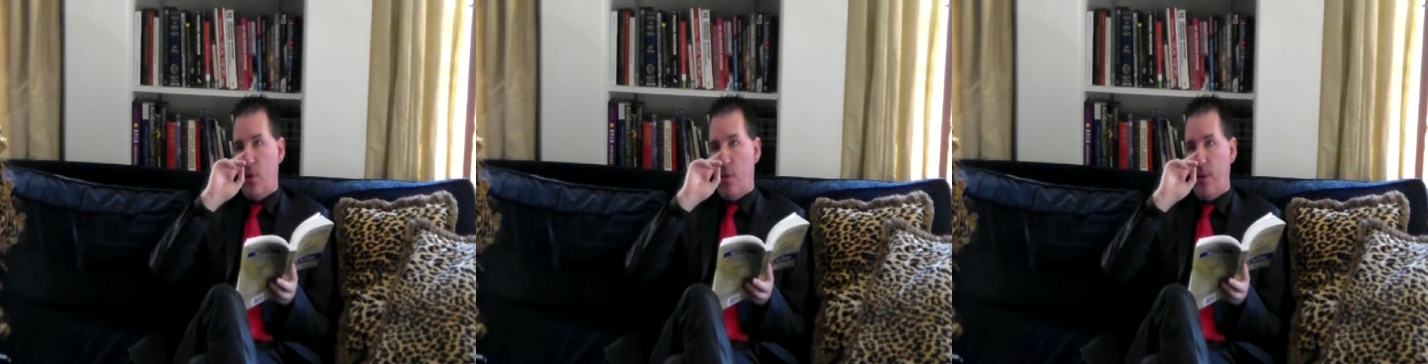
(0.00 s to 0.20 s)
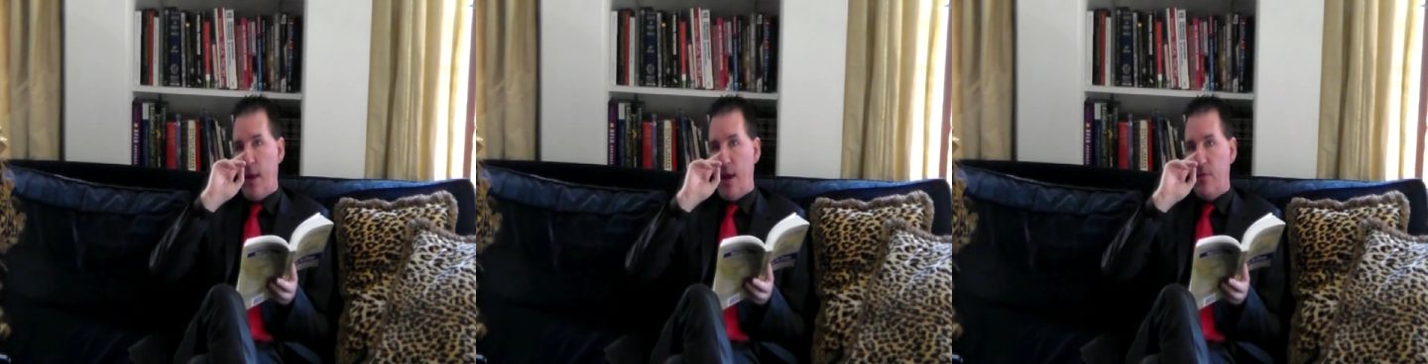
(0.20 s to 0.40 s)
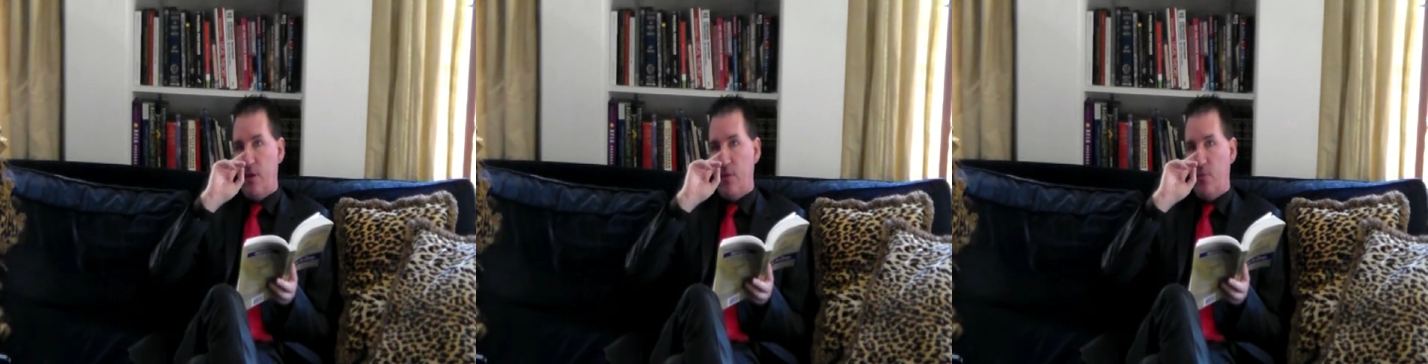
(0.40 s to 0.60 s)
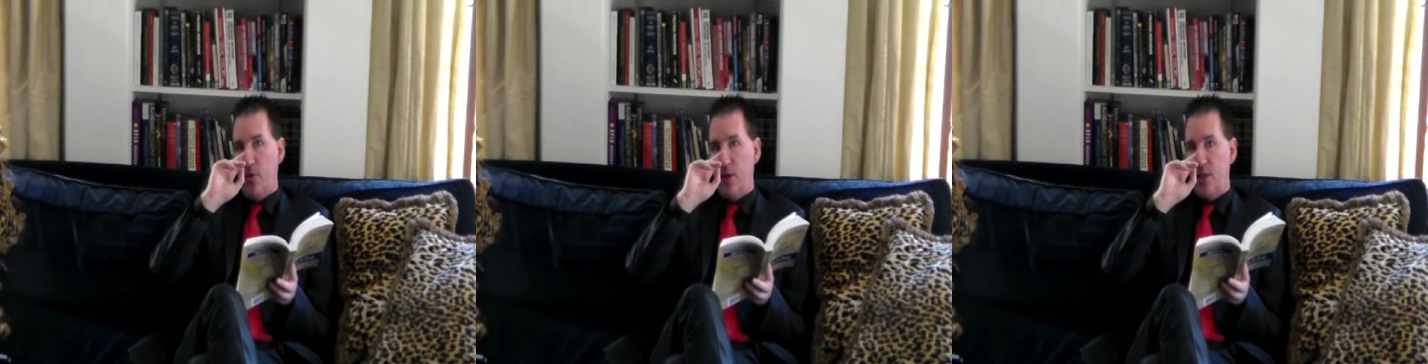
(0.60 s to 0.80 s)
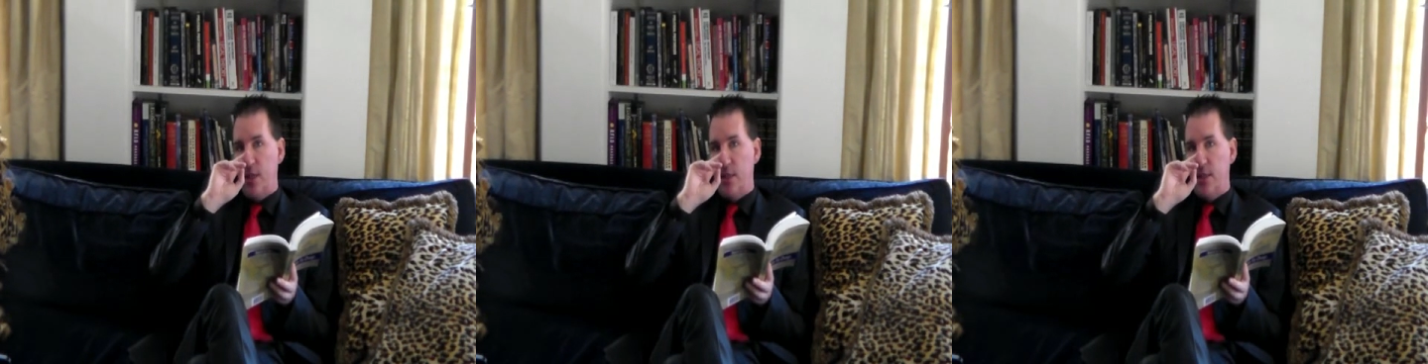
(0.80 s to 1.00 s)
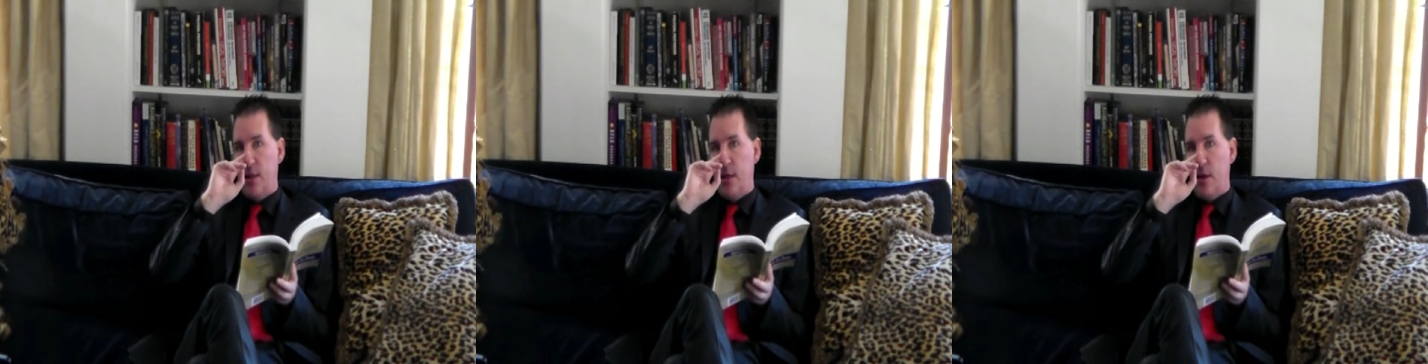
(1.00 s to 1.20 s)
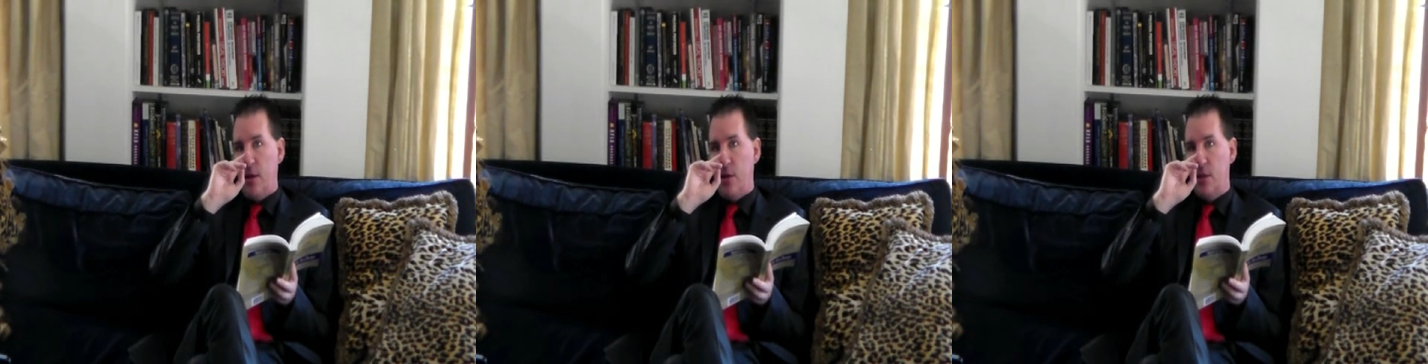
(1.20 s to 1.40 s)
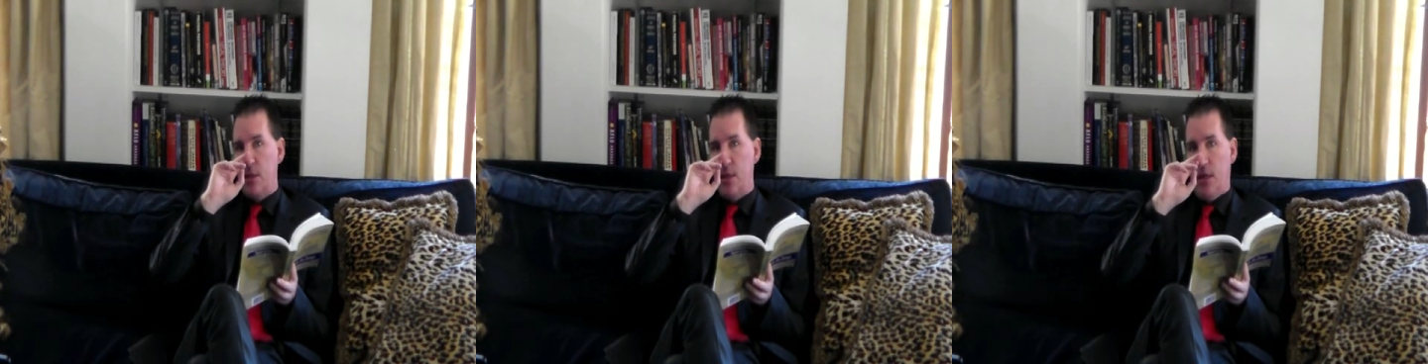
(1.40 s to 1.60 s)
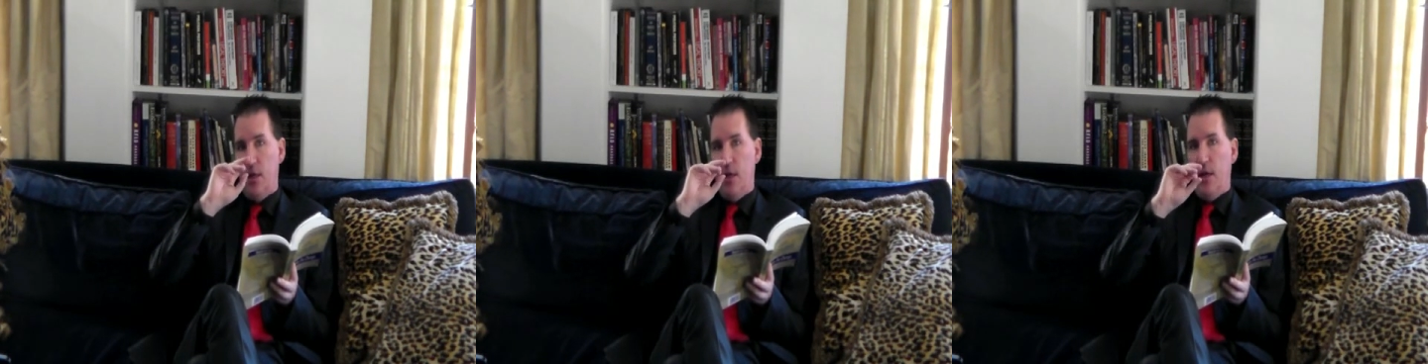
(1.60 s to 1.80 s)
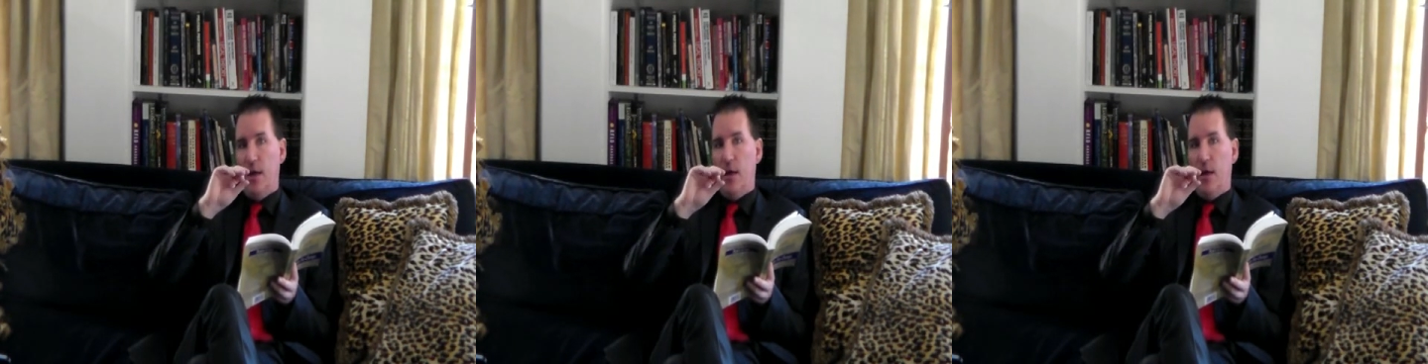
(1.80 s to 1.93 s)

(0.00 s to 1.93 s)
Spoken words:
probably have an appreciating currency,